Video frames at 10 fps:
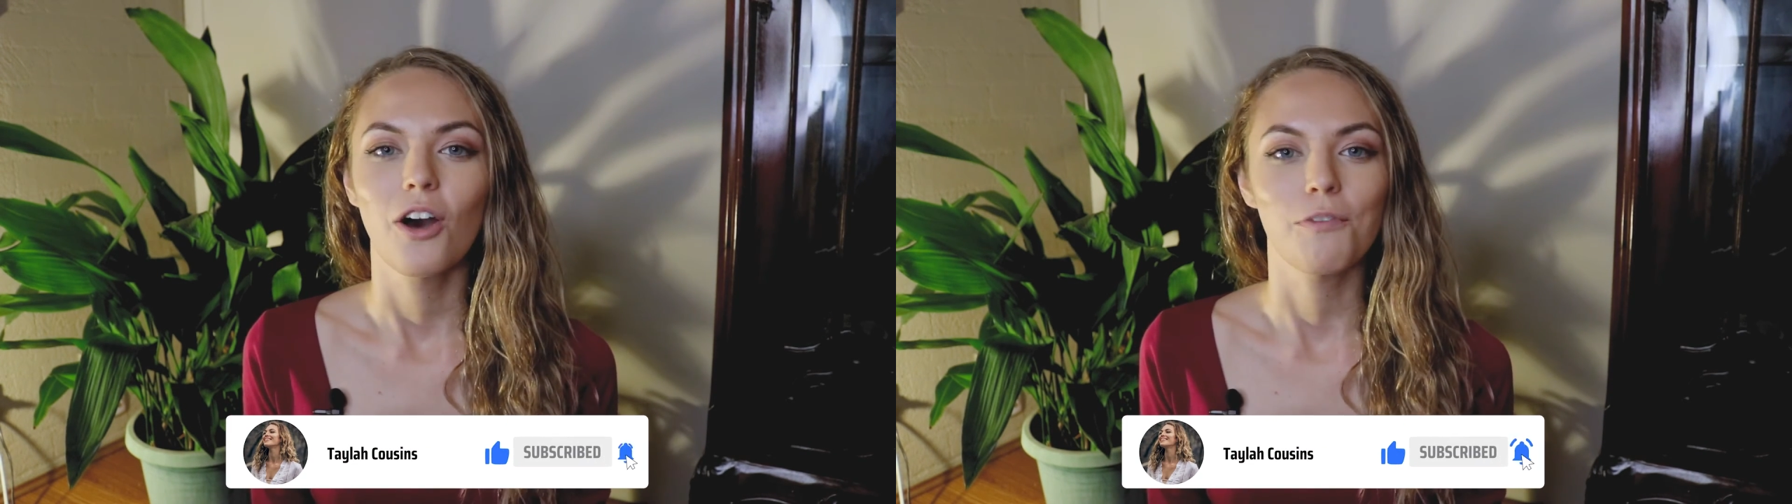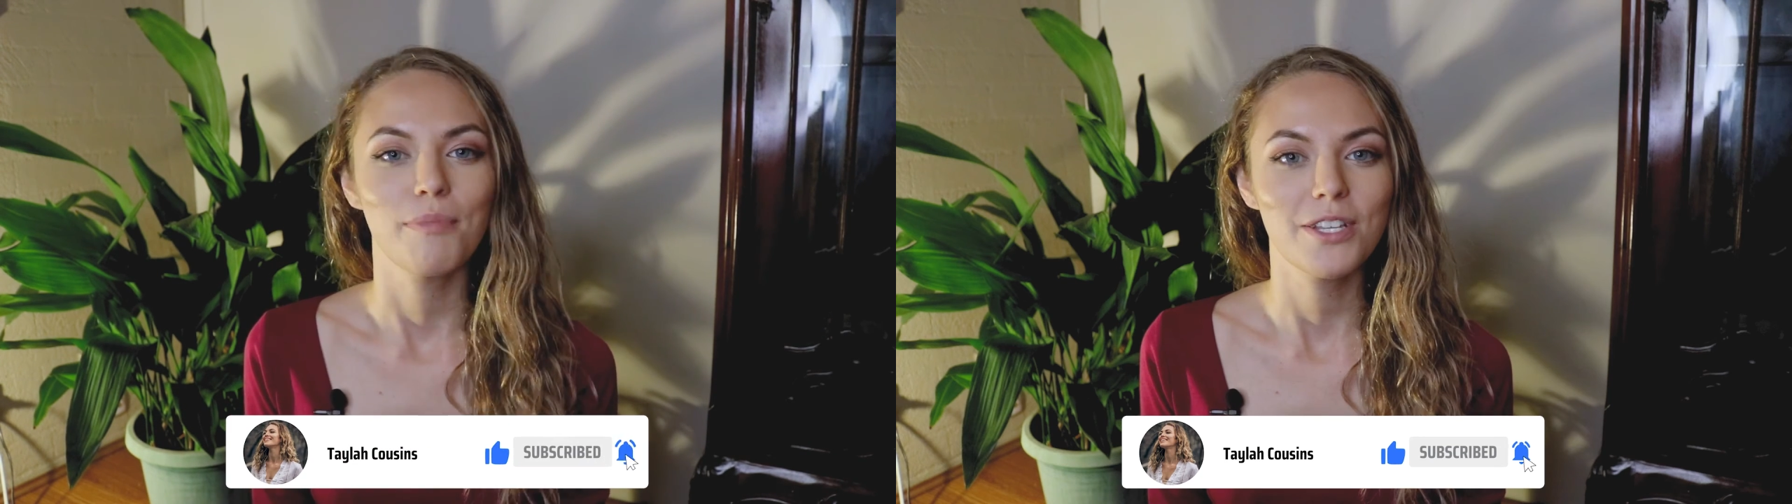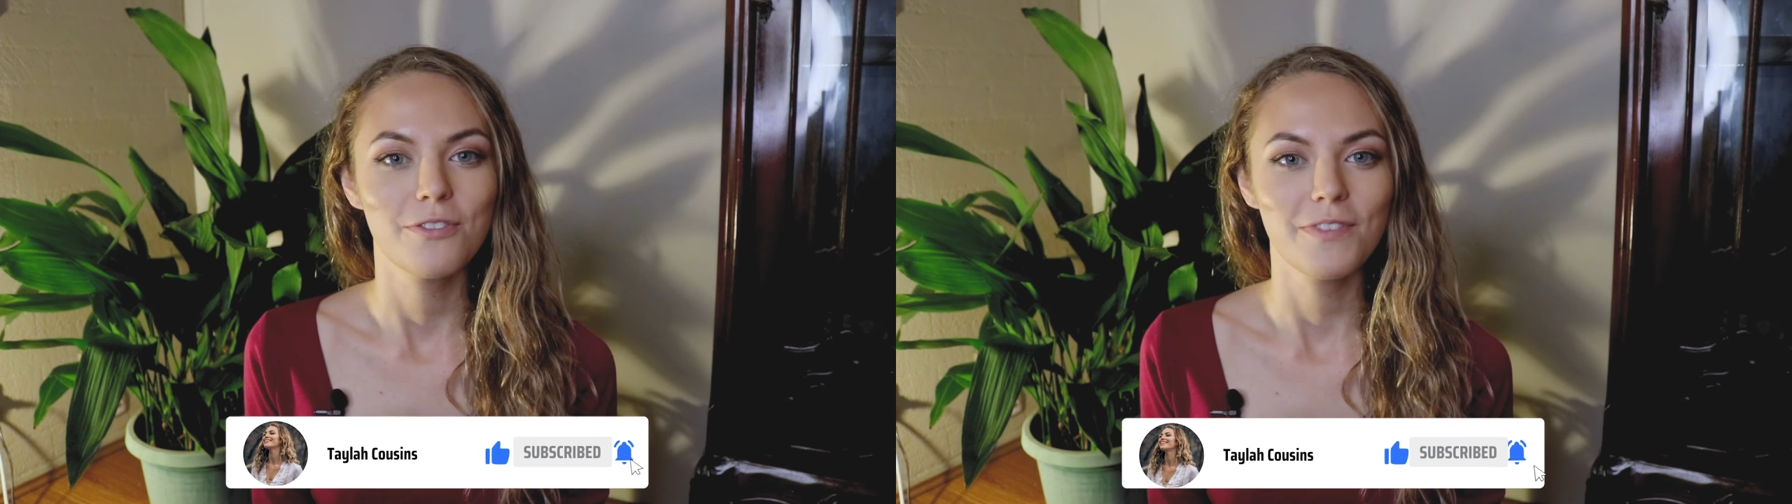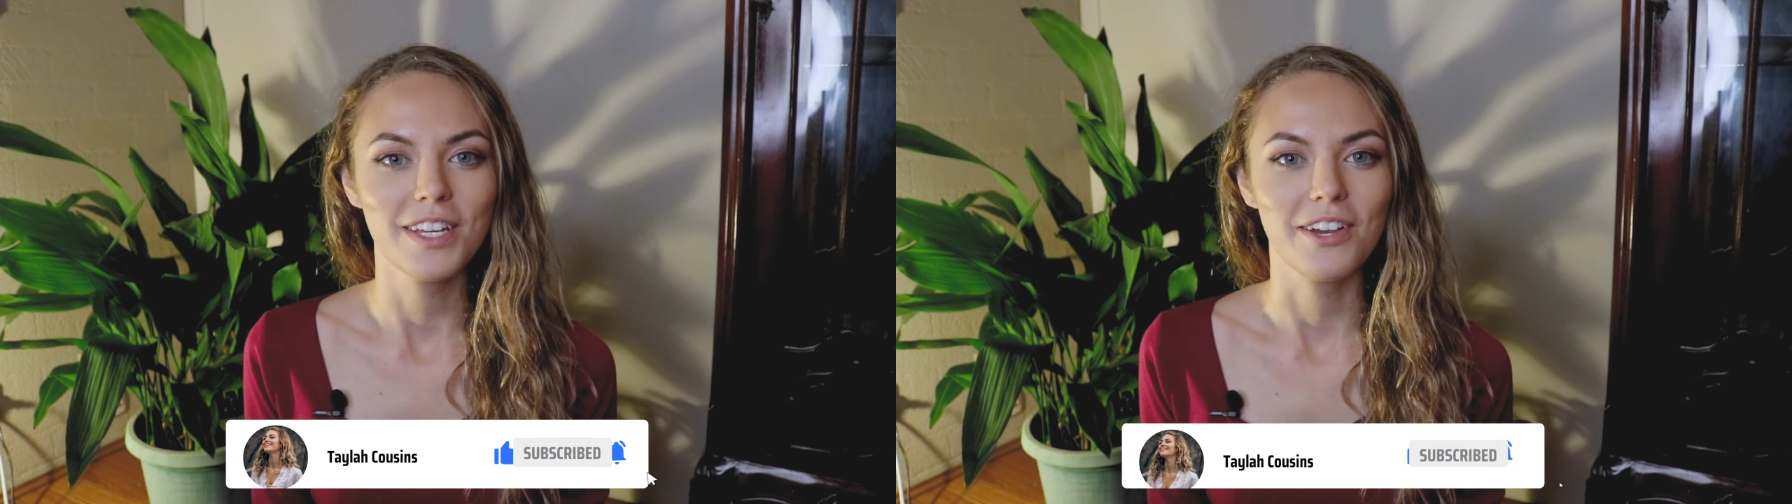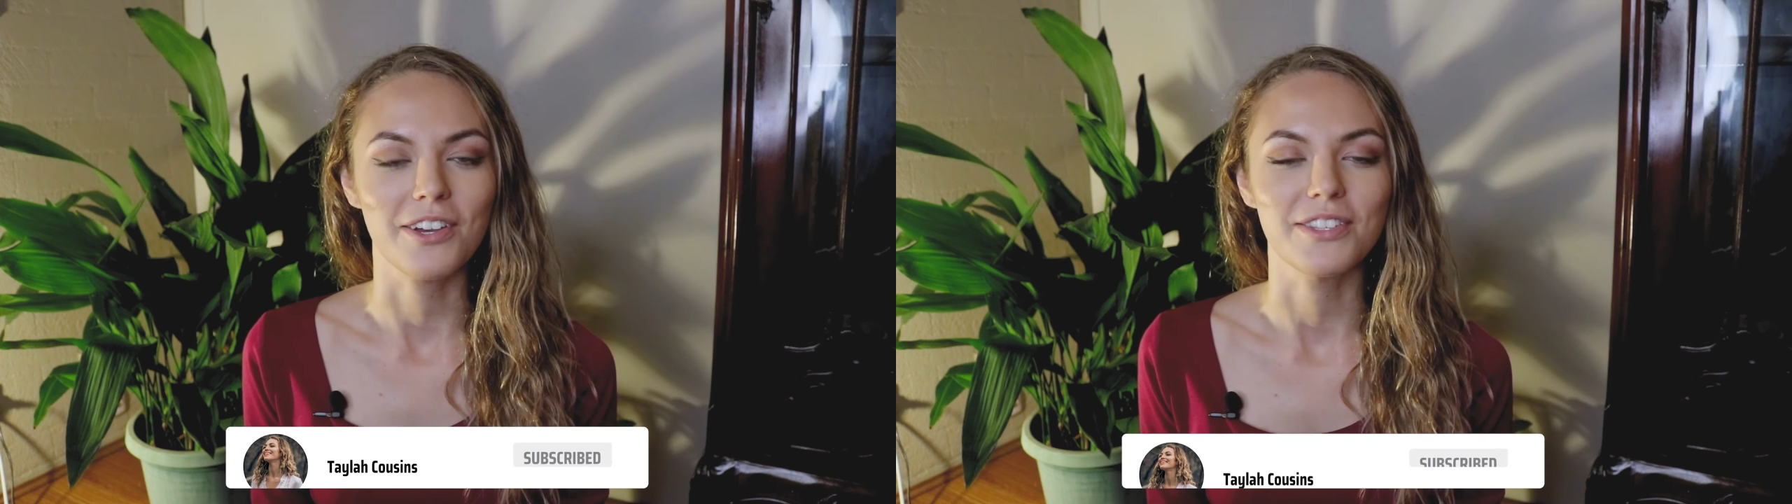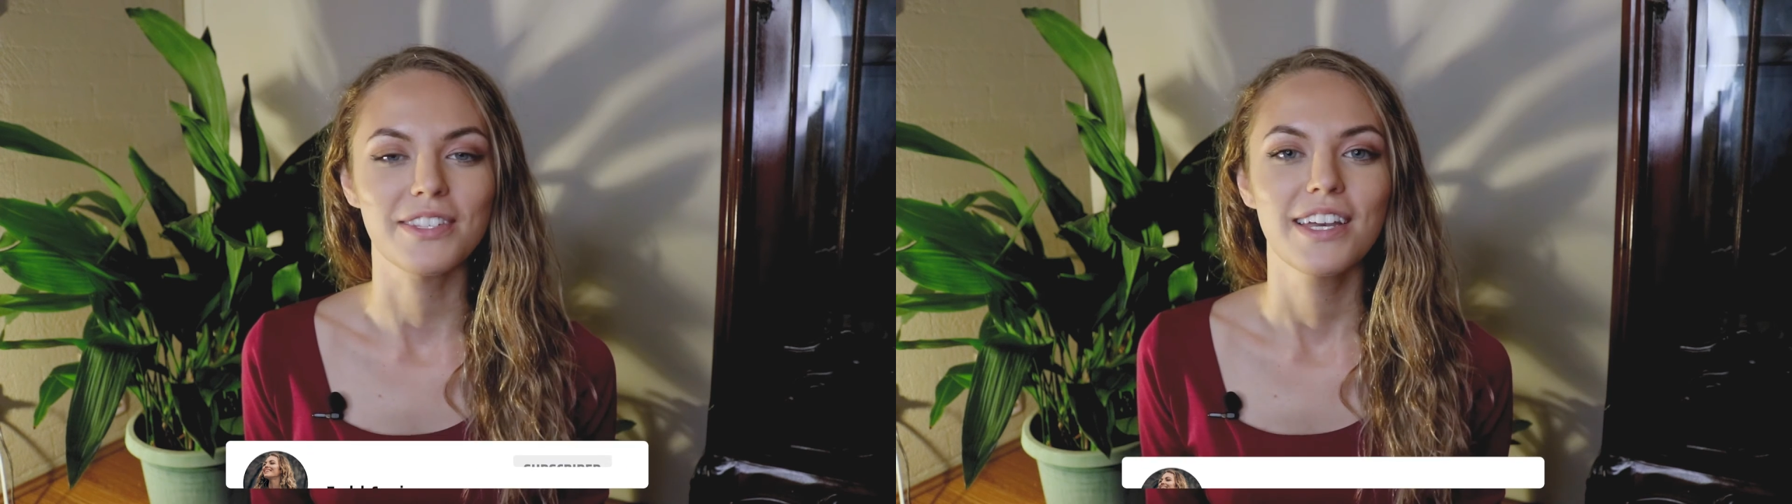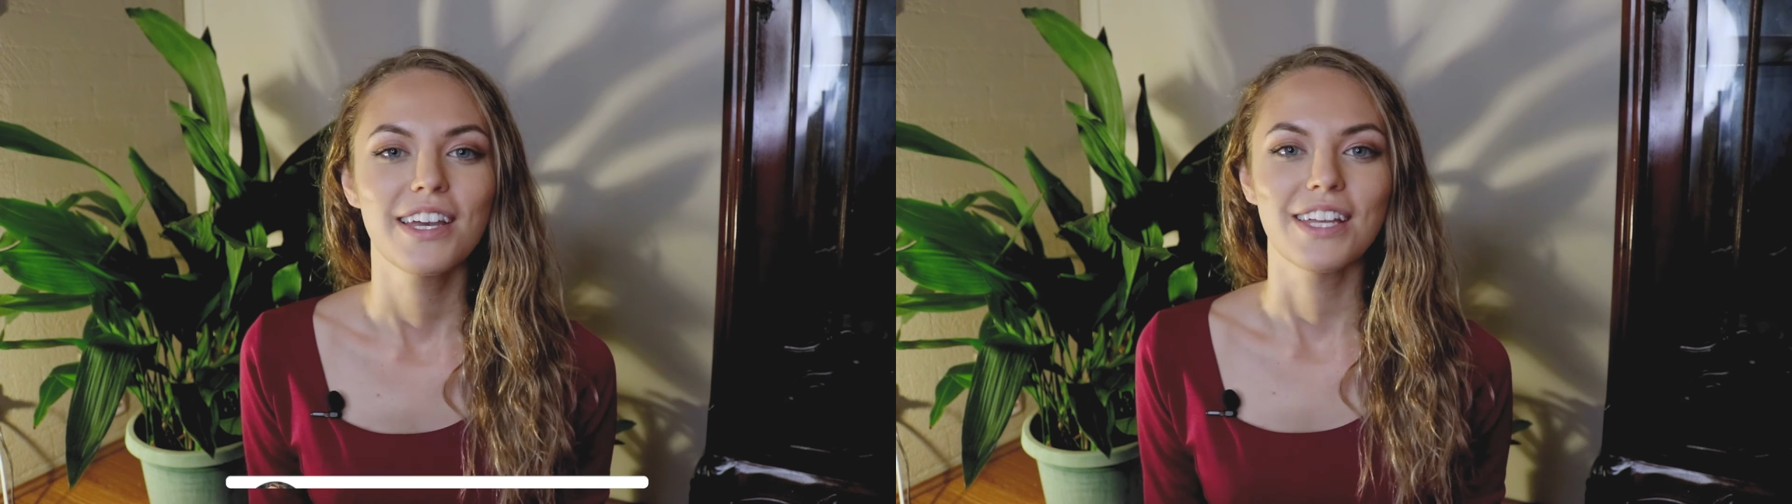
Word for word: of my new videos.